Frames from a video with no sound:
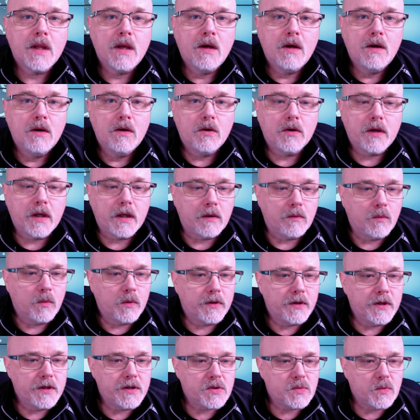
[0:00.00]
Okay, with
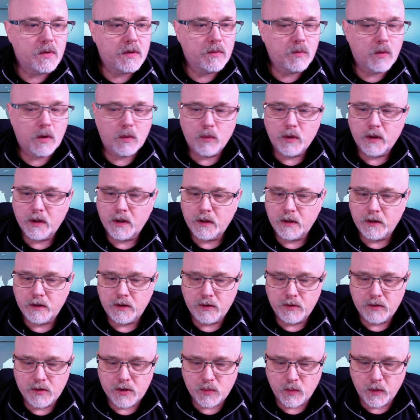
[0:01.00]
this one, what we're going to
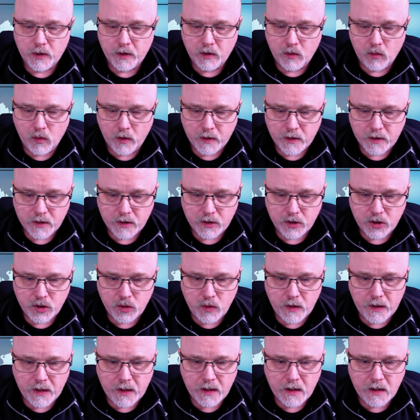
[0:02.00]
do is we're going to do
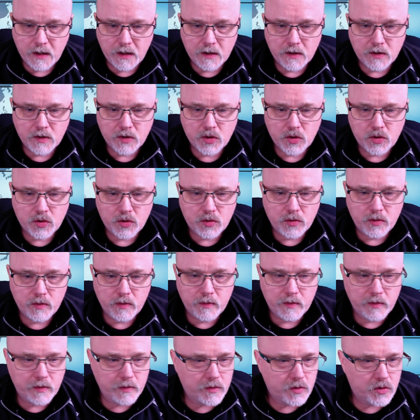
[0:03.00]
a
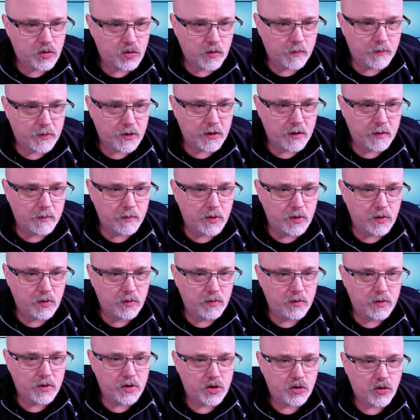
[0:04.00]
trip to the
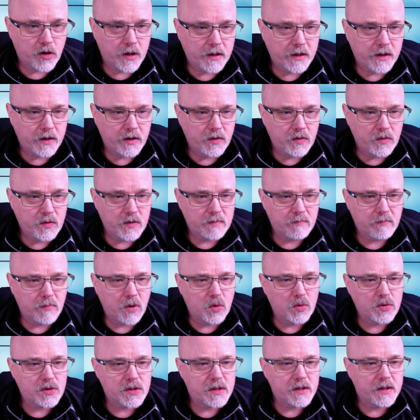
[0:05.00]
moon, trying to use
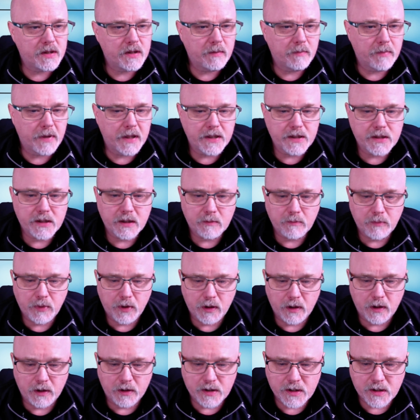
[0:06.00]
mostly the basic
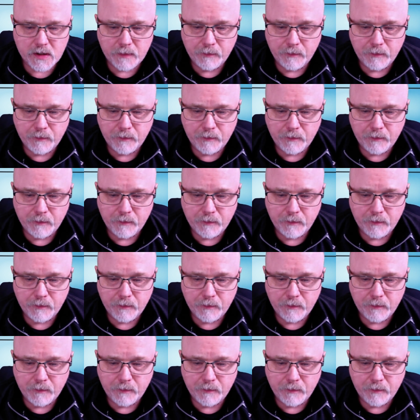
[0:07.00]
parts.